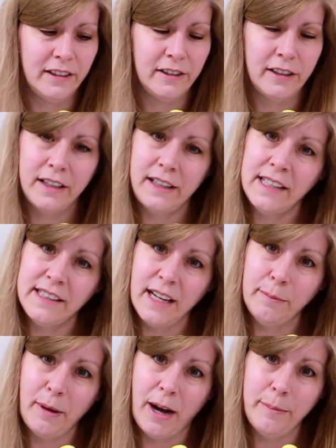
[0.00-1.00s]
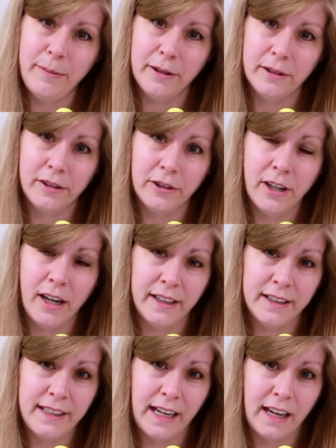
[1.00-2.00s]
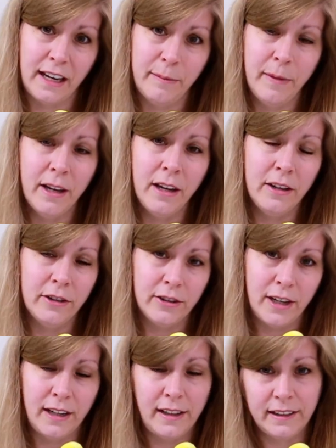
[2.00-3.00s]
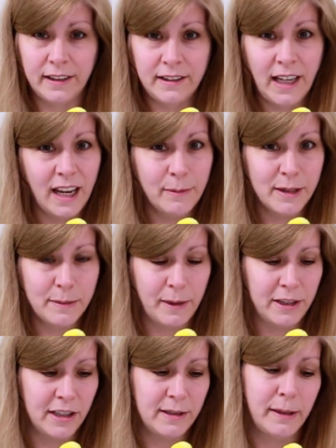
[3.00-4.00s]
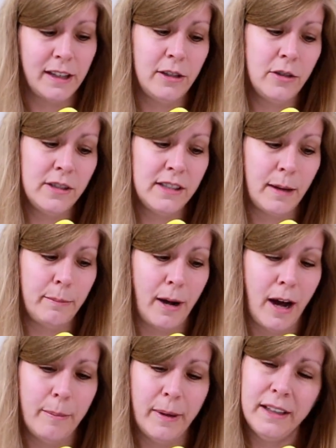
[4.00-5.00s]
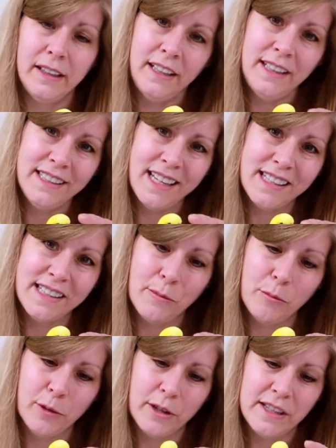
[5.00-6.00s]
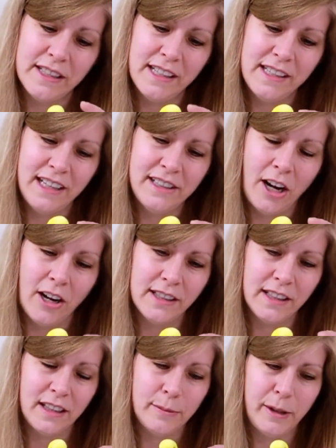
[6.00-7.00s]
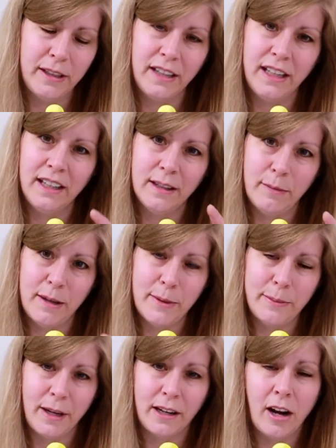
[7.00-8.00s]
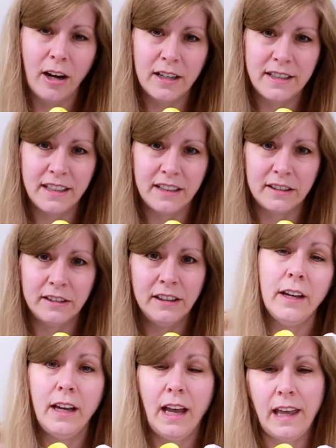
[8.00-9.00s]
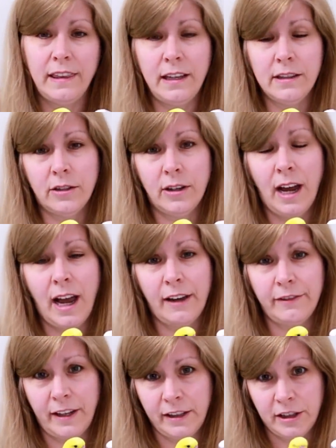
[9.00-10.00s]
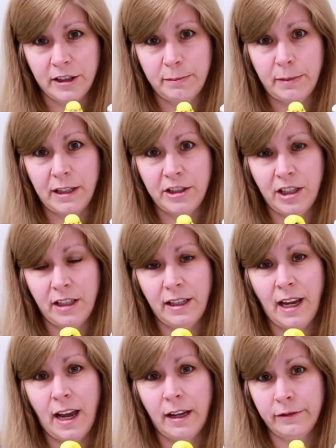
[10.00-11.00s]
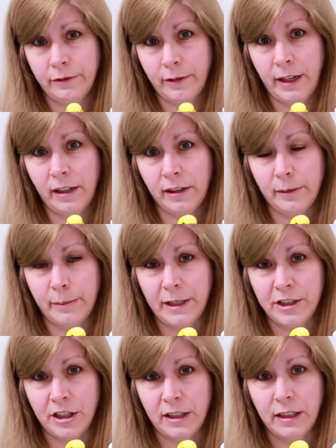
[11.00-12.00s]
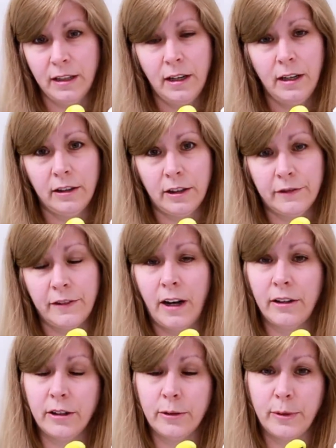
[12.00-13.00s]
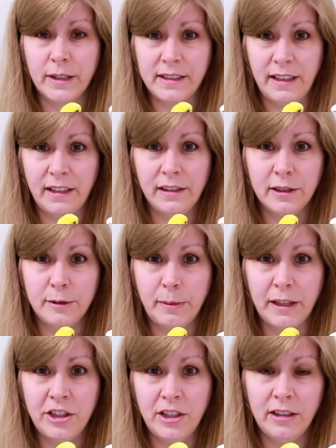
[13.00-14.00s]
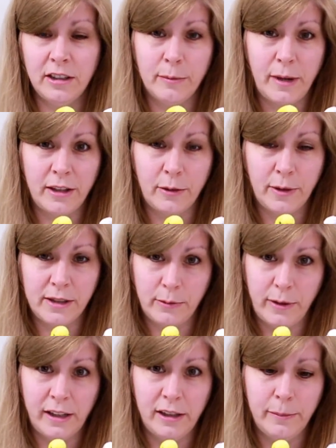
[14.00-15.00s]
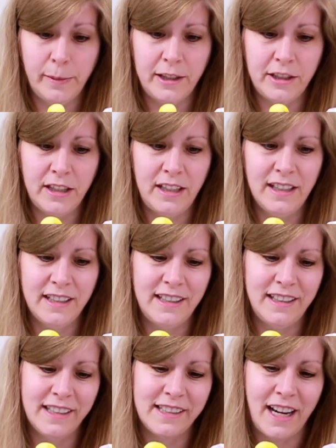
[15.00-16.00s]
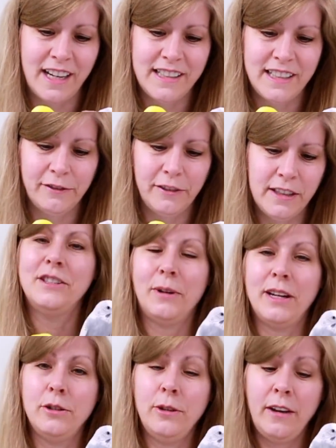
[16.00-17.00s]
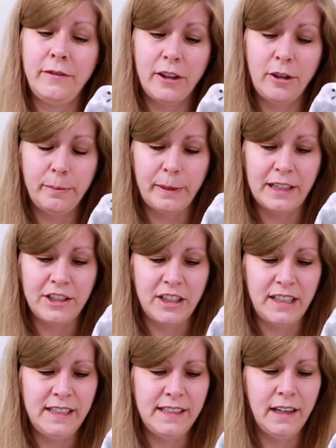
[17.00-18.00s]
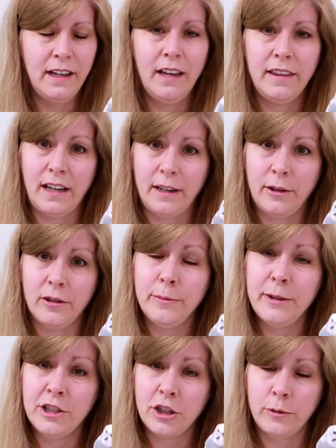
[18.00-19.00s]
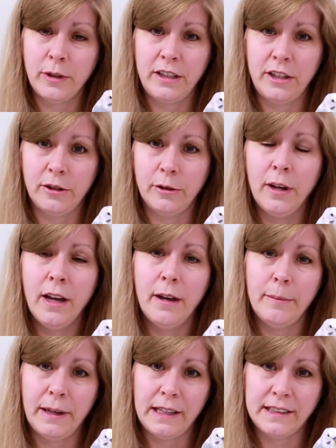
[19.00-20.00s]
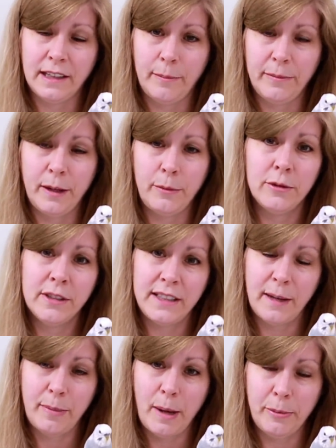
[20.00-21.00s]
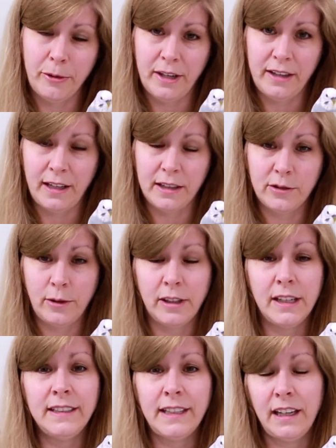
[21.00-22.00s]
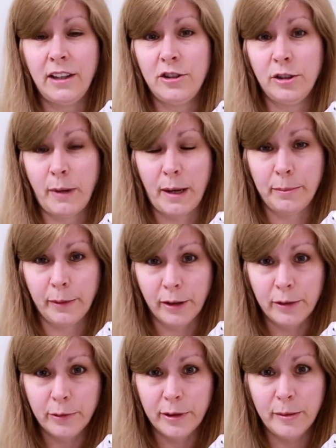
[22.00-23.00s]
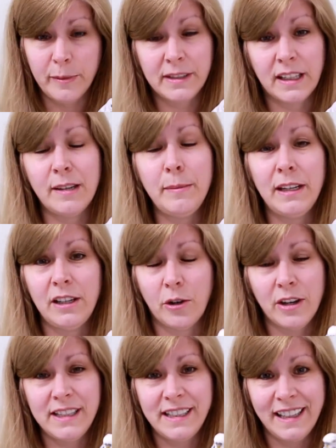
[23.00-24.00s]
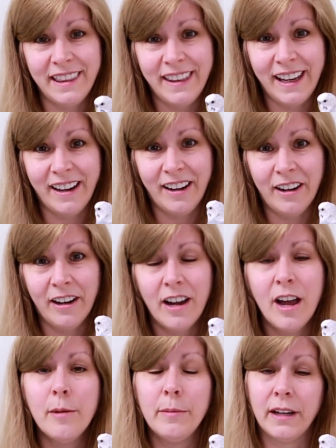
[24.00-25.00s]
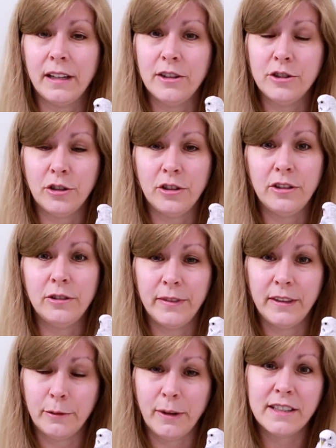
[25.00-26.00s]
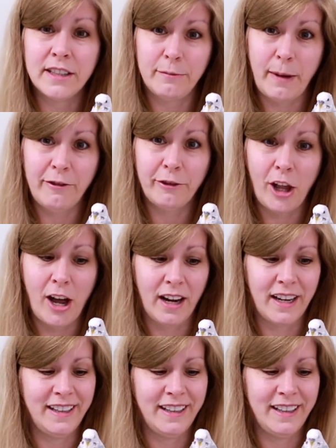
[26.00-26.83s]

they step up, they're kind of tame. They're not like the tamest budgies, but they do step up, and he says some words. He talks a little bit, he can mimic my cockatiel. And these are half English budgie and half regular budgie. Their father was an English budgie and their mother was a regular budgie. You can see the size difference. So I do have other budgies that I'm going to be showing you, but they won't step up or anything. So I'm going to take you to my bird room. It's going to be noisy in there. I'm going to show you the rest of my flock.